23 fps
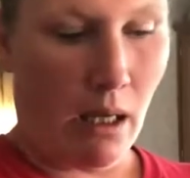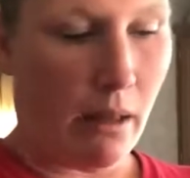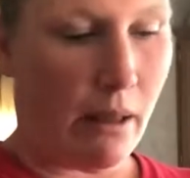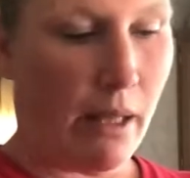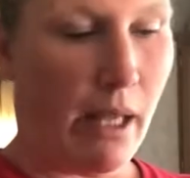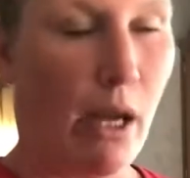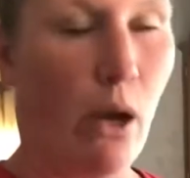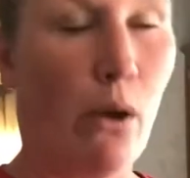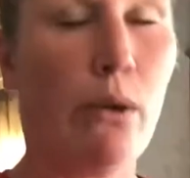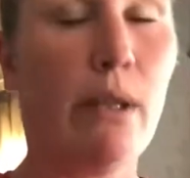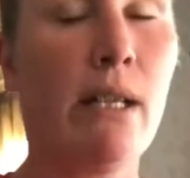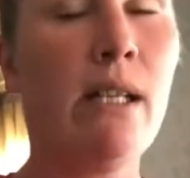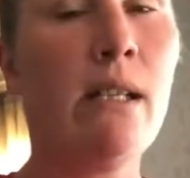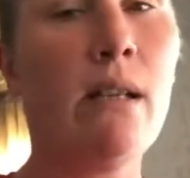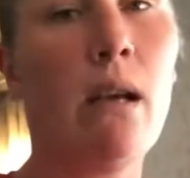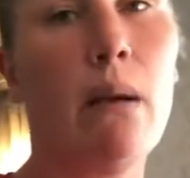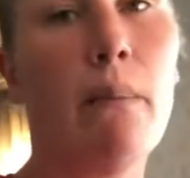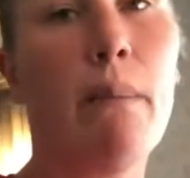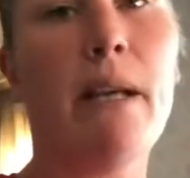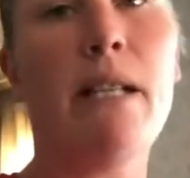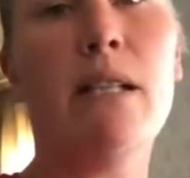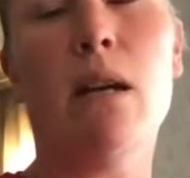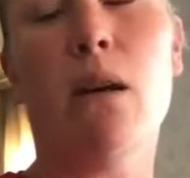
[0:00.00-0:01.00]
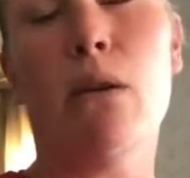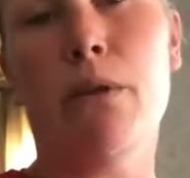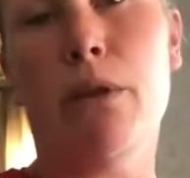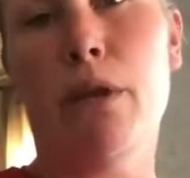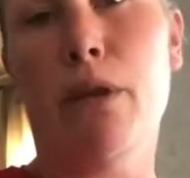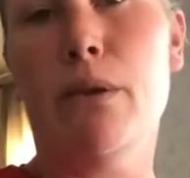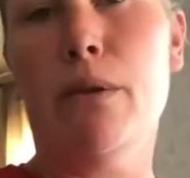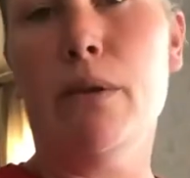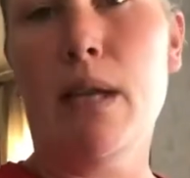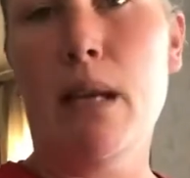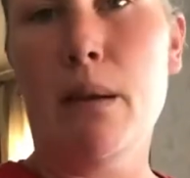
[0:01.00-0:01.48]
The only time I
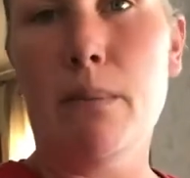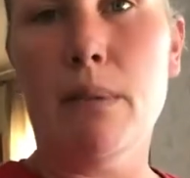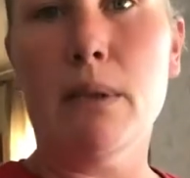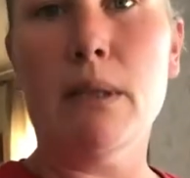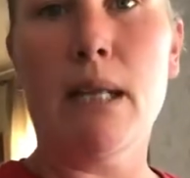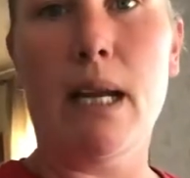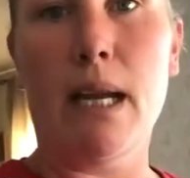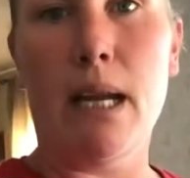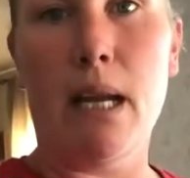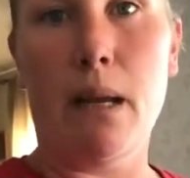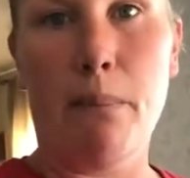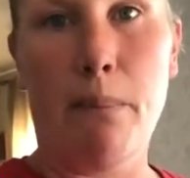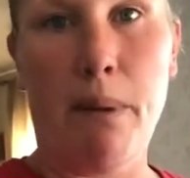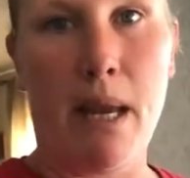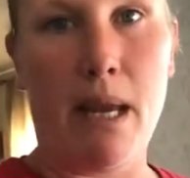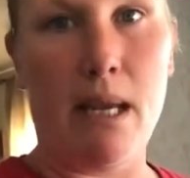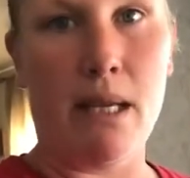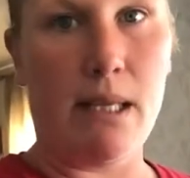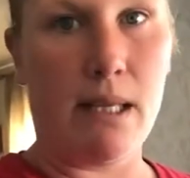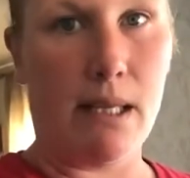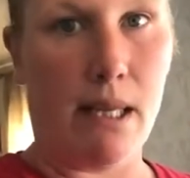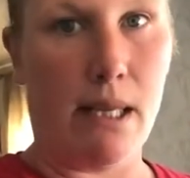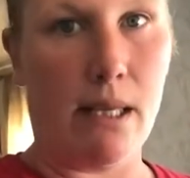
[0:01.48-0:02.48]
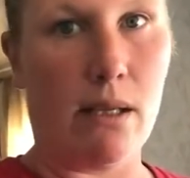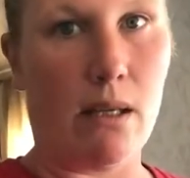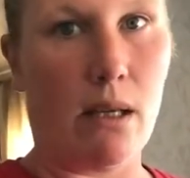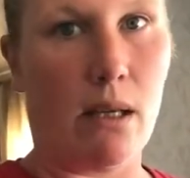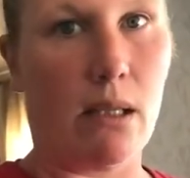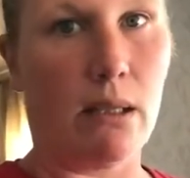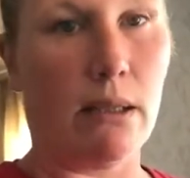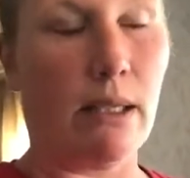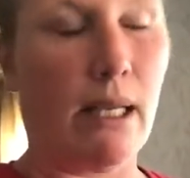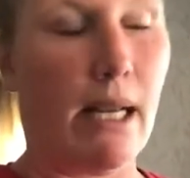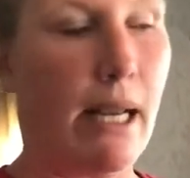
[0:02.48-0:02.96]
don't use Himalayan pink sea
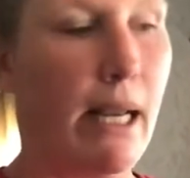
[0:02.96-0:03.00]
salt